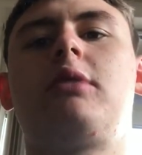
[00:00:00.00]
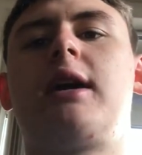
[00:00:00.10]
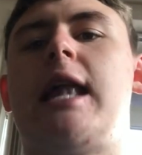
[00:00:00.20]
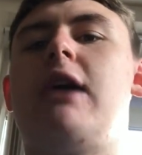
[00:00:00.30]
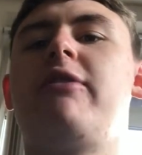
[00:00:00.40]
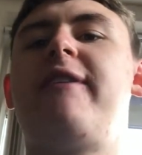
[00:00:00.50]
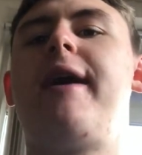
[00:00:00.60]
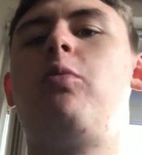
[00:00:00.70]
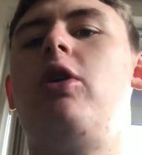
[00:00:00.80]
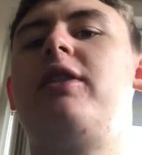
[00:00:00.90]
clarify
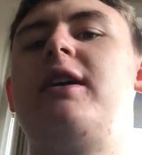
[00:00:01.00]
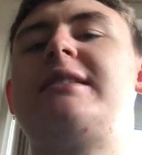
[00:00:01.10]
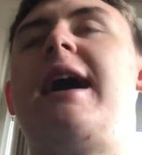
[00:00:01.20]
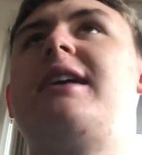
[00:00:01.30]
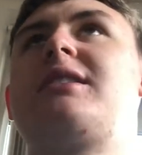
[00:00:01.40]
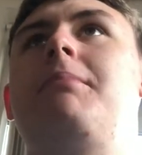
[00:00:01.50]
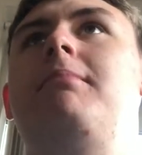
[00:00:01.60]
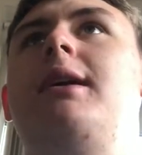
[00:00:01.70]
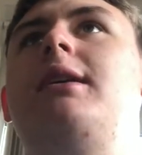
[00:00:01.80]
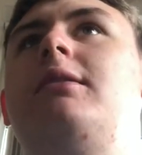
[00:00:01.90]
what they're asking
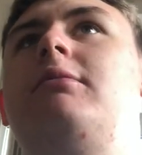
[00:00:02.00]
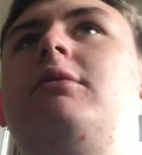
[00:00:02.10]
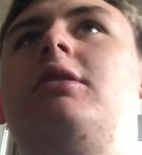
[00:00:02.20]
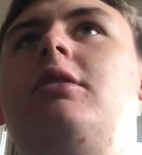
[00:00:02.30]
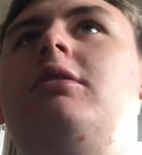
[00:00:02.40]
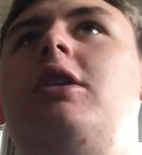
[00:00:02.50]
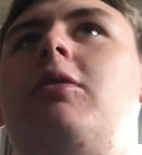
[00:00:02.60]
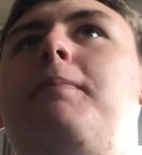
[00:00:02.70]
me and, you know,